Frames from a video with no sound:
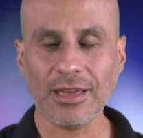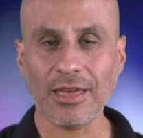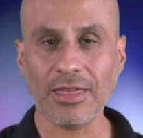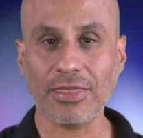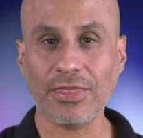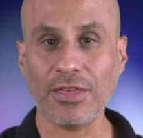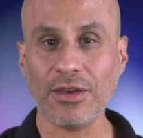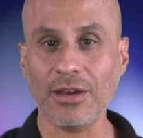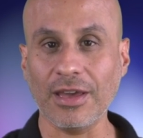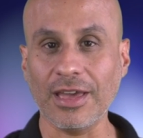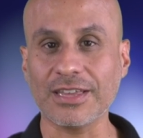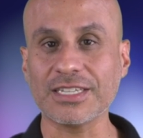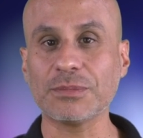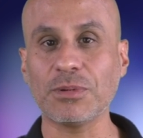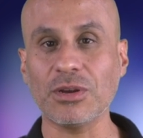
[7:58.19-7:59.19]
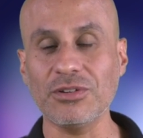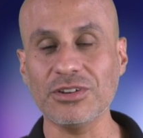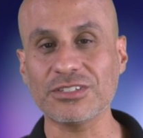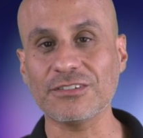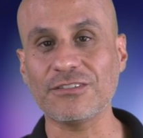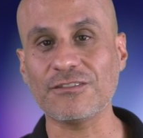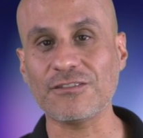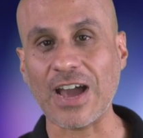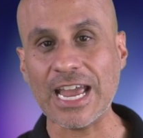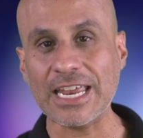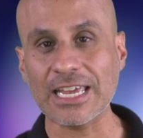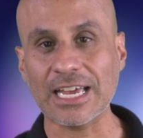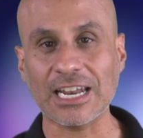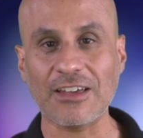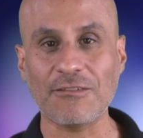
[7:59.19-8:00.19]
the experience of
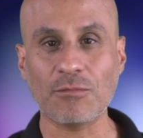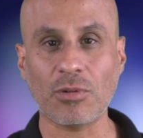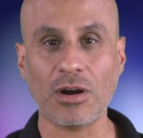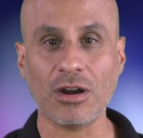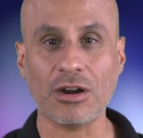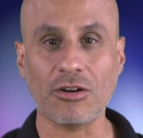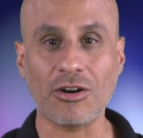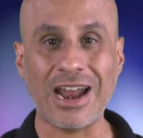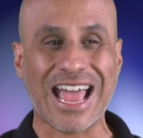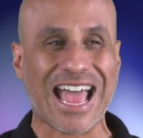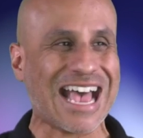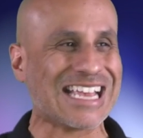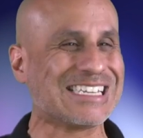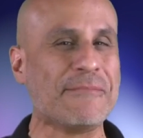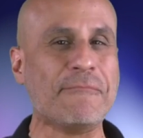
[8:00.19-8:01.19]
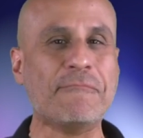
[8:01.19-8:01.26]
finding a life partner as a